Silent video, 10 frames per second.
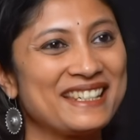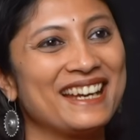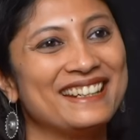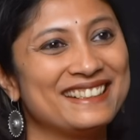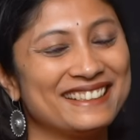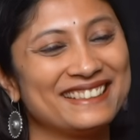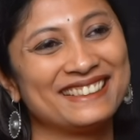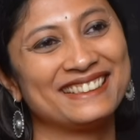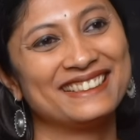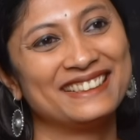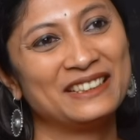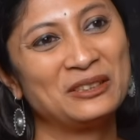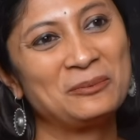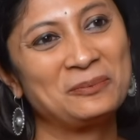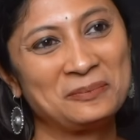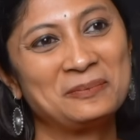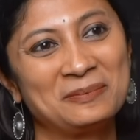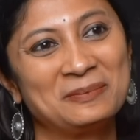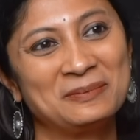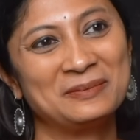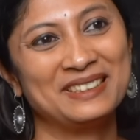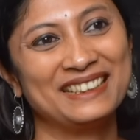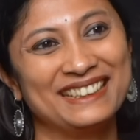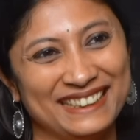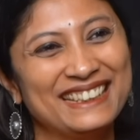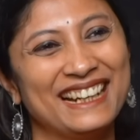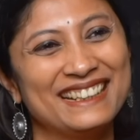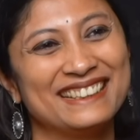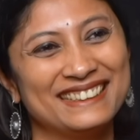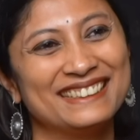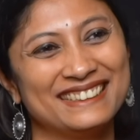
psychologically, you will feel that, okay, your tongue has become wet, that's all.